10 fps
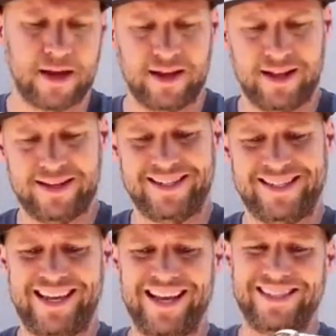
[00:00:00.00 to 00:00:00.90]
It's
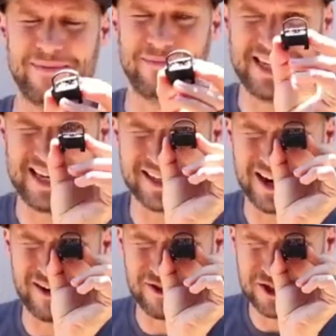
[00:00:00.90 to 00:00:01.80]
getting some dings on
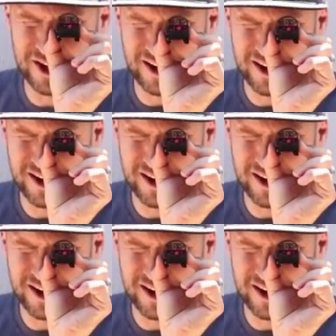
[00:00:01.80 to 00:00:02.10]
it for sure.